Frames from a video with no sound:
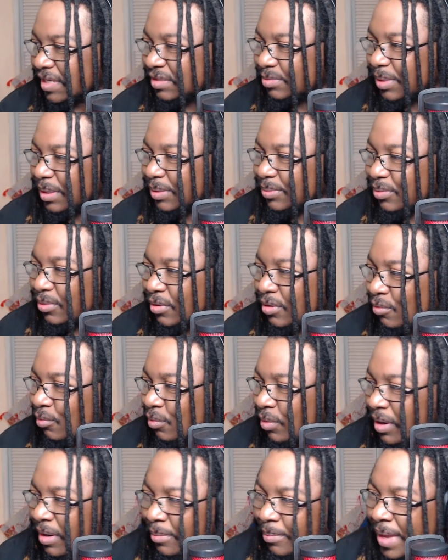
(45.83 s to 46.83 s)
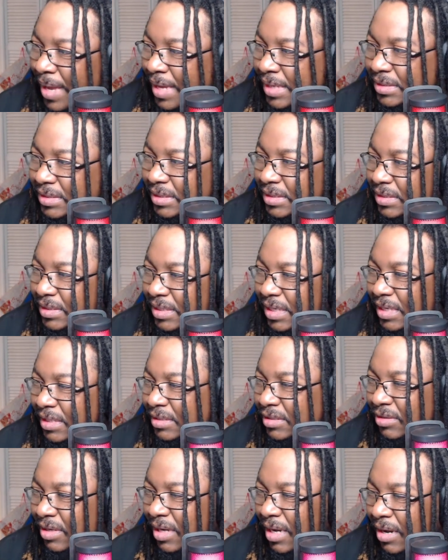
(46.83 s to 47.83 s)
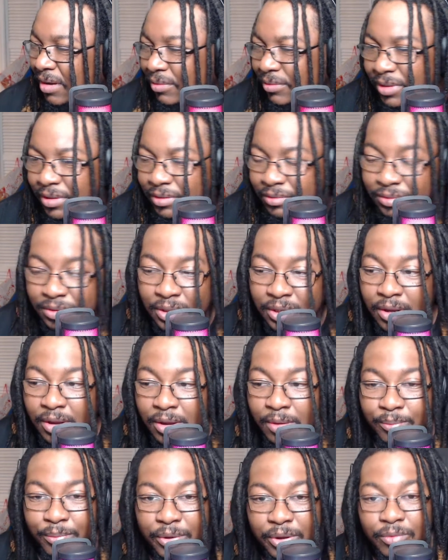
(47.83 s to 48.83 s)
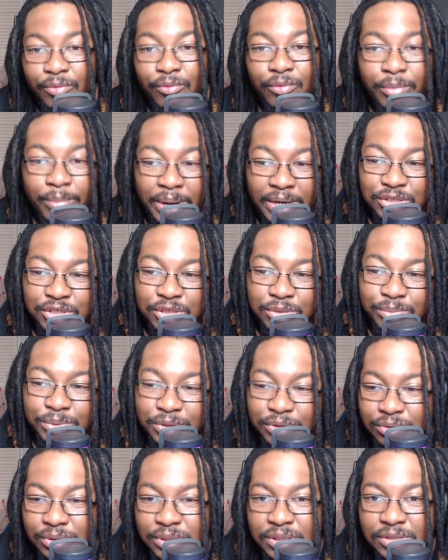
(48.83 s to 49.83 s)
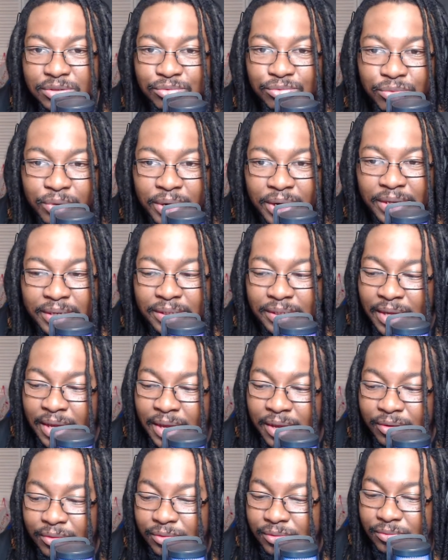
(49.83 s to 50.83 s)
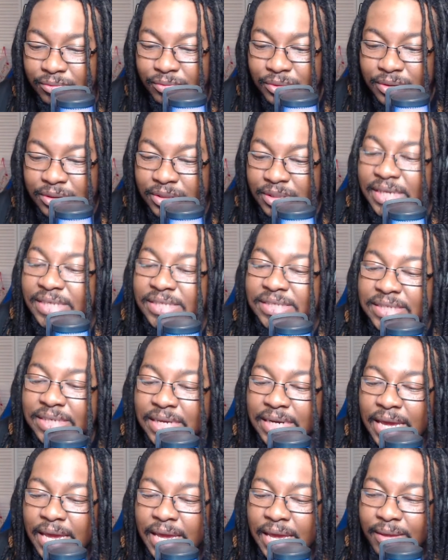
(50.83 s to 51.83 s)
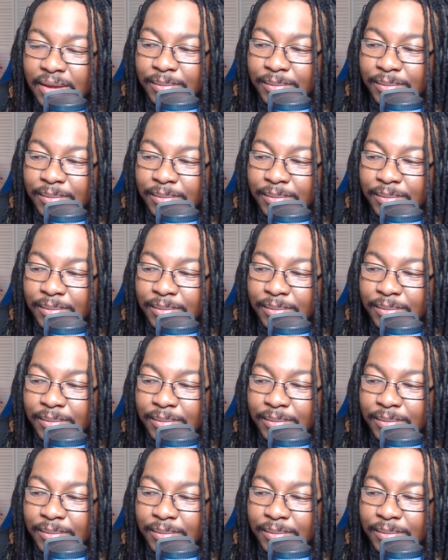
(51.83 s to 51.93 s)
people are wearing masks this time. So I don't know, but we're about to jump into this right now. But let's get at it.